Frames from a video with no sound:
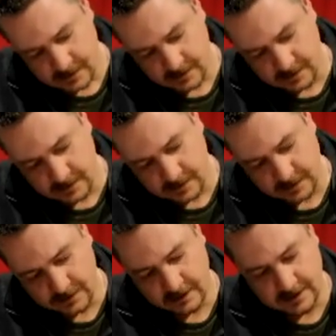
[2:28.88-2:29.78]
Just
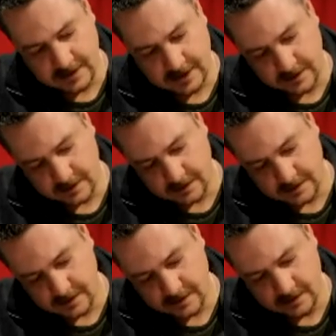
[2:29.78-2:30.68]
goes in the side
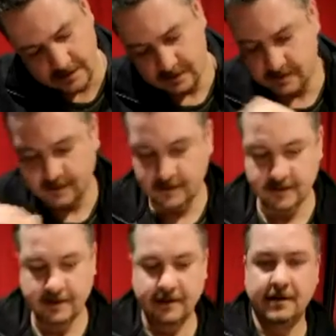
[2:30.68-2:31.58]
there,
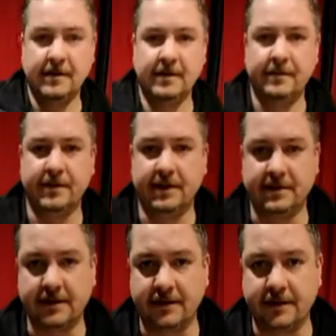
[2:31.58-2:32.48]
plugs
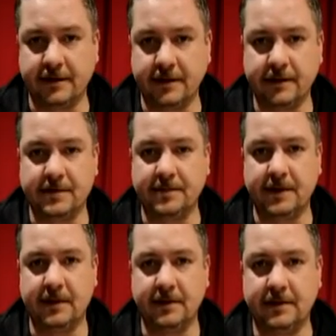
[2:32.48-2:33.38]
into your
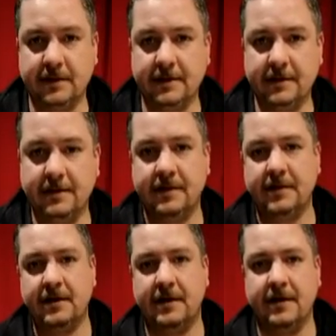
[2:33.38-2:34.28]
USB outlet.
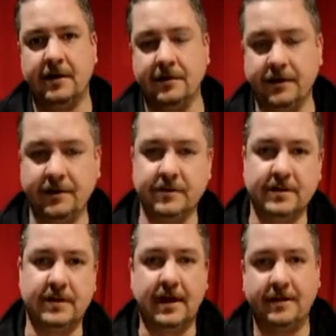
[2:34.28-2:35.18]
You can use
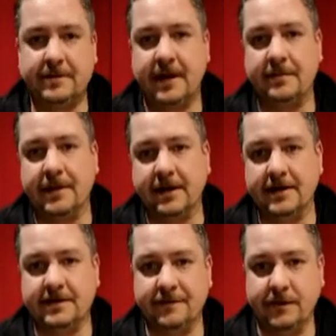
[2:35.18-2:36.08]
a laptop, I
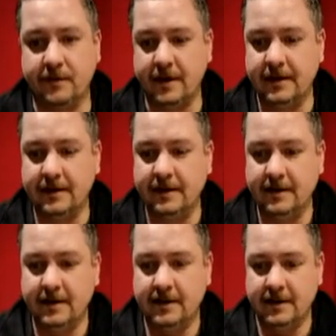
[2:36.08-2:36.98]
guess, if you want.
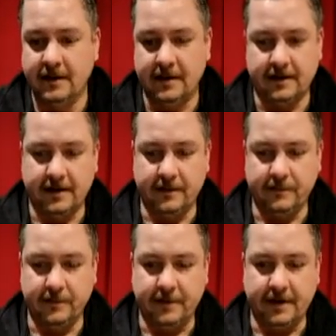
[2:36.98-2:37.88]
That
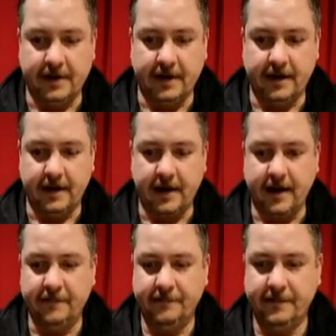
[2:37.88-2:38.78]
would be a
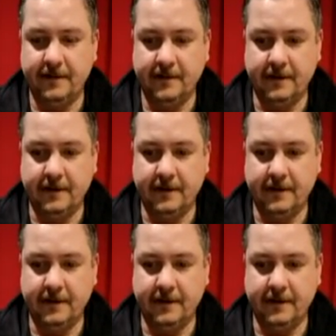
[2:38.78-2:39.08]
half